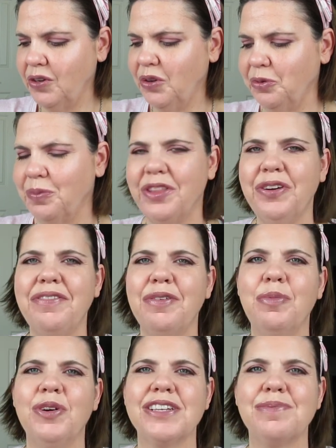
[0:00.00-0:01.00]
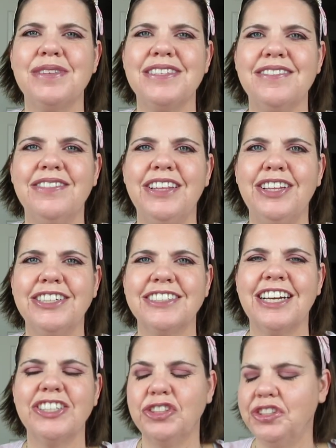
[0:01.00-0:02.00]
Oh, but they're even more expensive than the
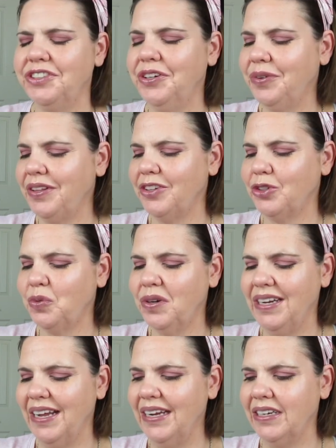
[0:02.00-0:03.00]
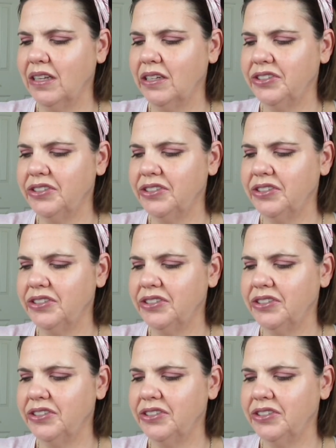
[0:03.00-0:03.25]
Natasha Nadona. They're $29.